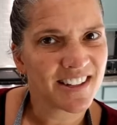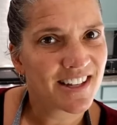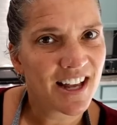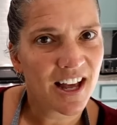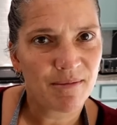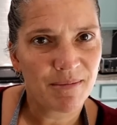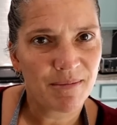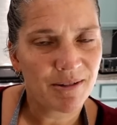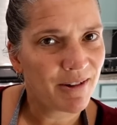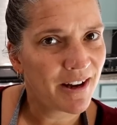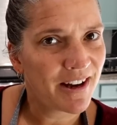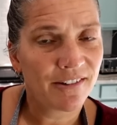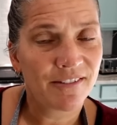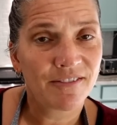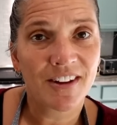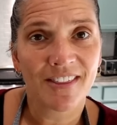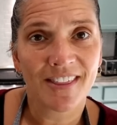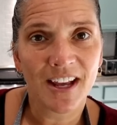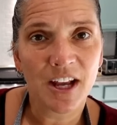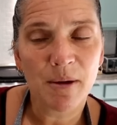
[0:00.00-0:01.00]
So that's out of my
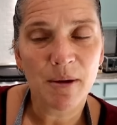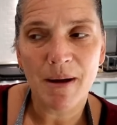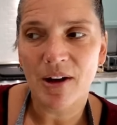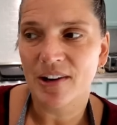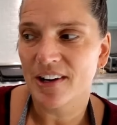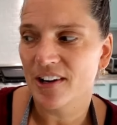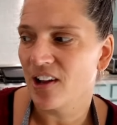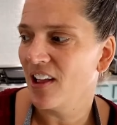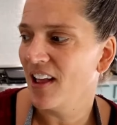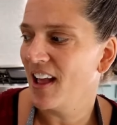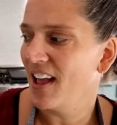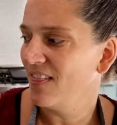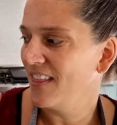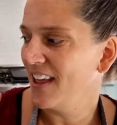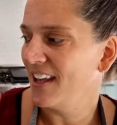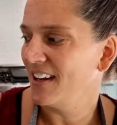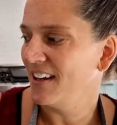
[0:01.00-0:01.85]
way. I don't have to think about it all.